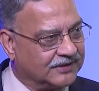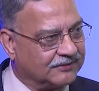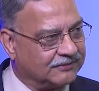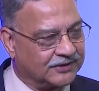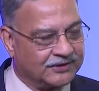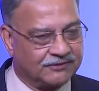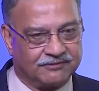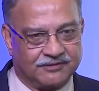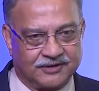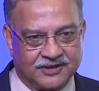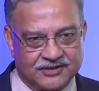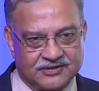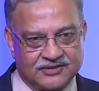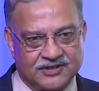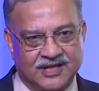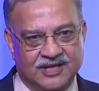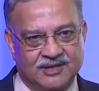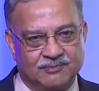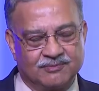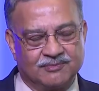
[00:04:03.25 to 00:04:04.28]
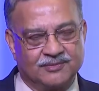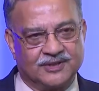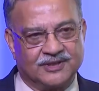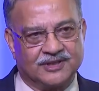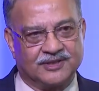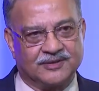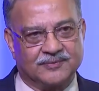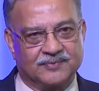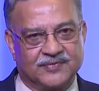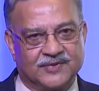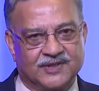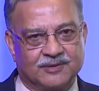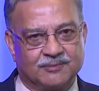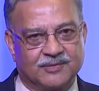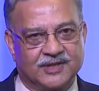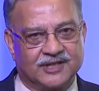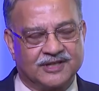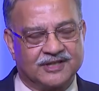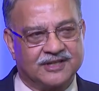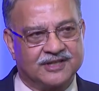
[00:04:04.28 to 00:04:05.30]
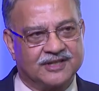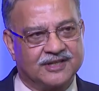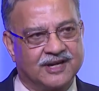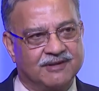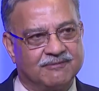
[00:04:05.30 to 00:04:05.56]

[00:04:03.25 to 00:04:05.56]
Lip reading: For the first time in my career,